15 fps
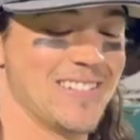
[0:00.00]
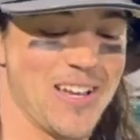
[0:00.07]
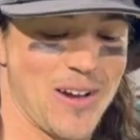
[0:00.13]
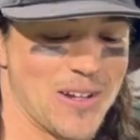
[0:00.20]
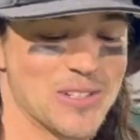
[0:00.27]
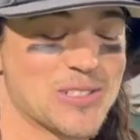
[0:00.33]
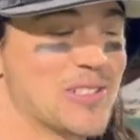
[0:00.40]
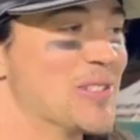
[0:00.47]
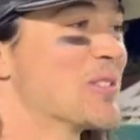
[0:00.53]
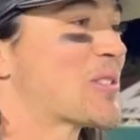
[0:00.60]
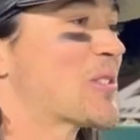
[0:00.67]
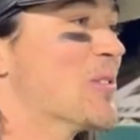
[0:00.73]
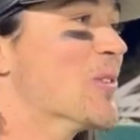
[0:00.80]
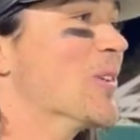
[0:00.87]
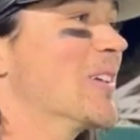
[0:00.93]
No, it was
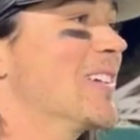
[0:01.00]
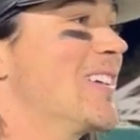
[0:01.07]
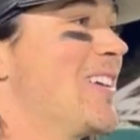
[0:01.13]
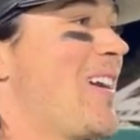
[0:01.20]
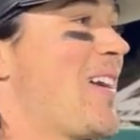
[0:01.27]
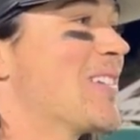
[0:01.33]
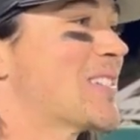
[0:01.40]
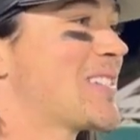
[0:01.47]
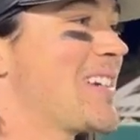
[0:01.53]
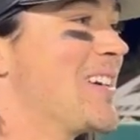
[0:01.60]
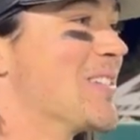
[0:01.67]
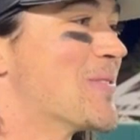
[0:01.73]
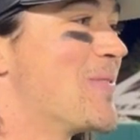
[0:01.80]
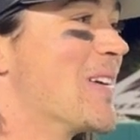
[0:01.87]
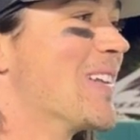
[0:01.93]
cool. You know, I
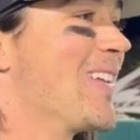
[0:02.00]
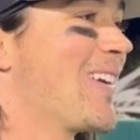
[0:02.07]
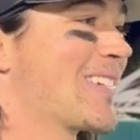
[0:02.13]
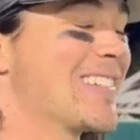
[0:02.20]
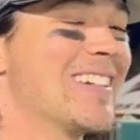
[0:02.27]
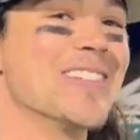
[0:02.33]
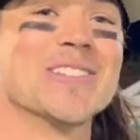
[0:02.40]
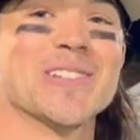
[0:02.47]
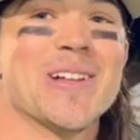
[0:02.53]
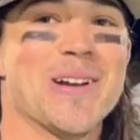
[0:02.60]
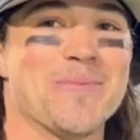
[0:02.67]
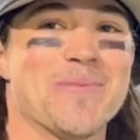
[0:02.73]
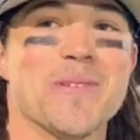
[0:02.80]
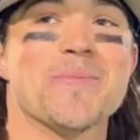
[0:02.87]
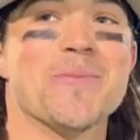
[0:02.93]
was pretty locked in. There was a lot
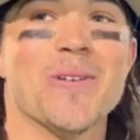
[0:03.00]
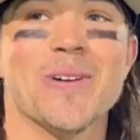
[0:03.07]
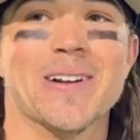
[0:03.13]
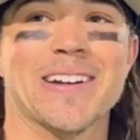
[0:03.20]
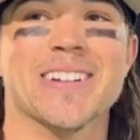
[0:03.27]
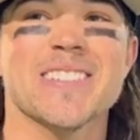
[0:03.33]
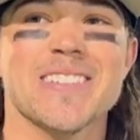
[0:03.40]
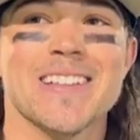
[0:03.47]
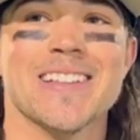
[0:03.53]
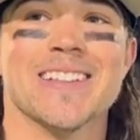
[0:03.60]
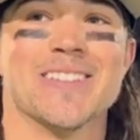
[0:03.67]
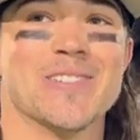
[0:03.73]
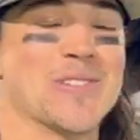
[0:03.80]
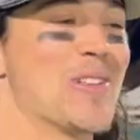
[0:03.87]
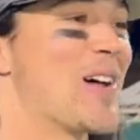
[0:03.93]
of people and
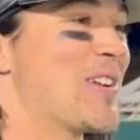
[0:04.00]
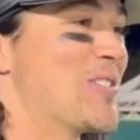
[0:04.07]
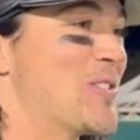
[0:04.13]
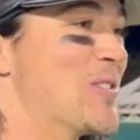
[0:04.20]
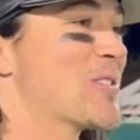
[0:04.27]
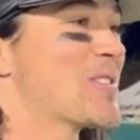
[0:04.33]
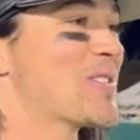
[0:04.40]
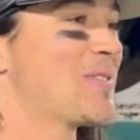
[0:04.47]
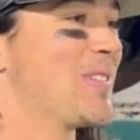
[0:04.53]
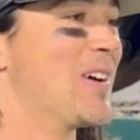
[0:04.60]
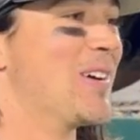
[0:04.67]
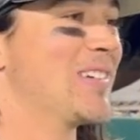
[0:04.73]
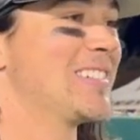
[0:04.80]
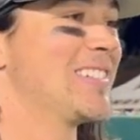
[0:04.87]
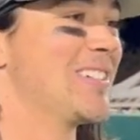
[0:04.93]
there was a lot of juices
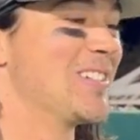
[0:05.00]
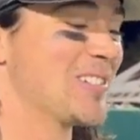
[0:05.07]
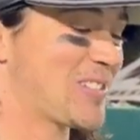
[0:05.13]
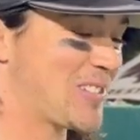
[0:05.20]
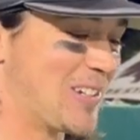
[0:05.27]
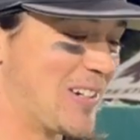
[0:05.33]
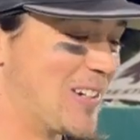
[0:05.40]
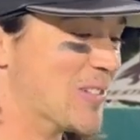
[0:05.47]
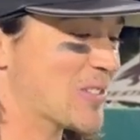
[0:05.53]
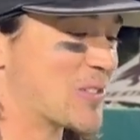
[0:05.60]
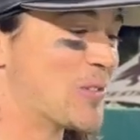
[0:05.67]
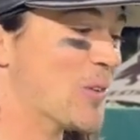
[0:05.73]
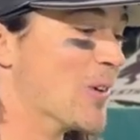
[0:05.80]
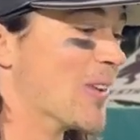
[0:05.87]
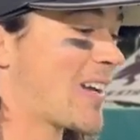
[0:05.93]
flowing, you know, so it was
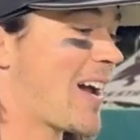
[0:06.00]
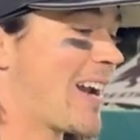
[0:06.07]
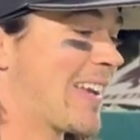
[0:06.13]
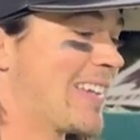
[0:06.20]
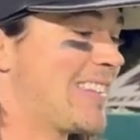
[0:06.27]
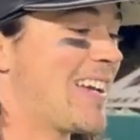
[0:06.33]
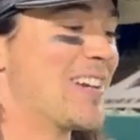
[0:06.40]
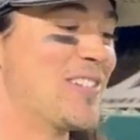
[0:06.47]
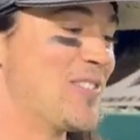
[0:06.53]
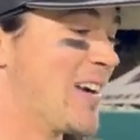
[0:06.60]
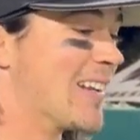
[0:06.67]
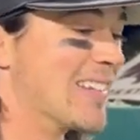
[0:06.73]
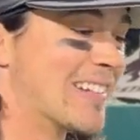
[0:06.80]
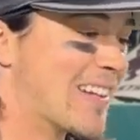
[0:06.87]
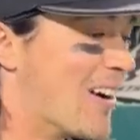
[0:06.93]
cool to kind of get that
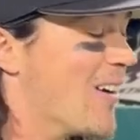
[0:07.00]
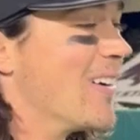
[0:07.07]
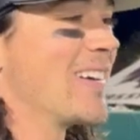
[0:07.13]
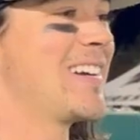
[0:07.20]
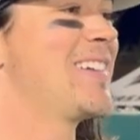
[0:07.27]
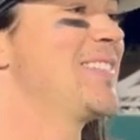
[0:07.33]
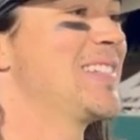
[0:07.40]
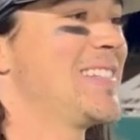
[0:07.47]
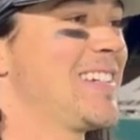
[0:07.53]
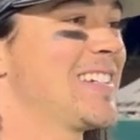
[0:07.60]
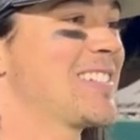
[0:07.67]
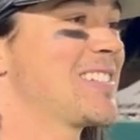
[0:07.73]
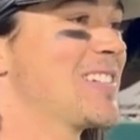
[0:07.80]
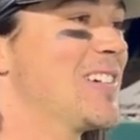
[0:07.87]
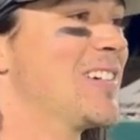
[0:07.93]
adrenaline going and
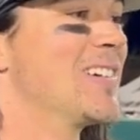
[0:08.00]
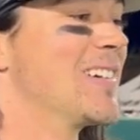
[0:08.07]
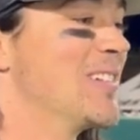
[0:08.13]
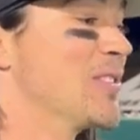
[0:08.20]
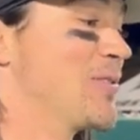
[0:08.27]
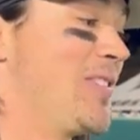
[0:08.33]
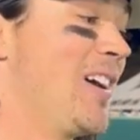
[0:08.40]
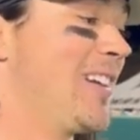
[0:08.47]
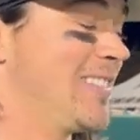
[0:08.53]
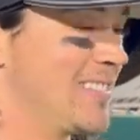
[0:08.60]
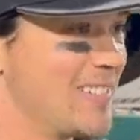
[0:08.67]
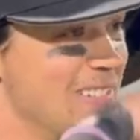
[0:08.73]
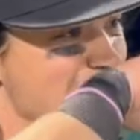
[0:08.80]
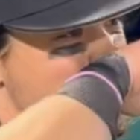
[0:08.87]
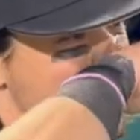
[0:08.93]
everything. So it was fun.
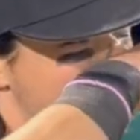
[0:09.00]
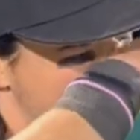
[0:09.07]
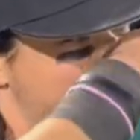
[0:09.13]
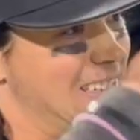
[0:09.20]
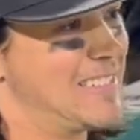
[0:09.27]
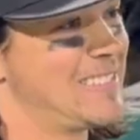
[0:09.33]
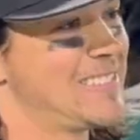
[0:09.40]
Yeah.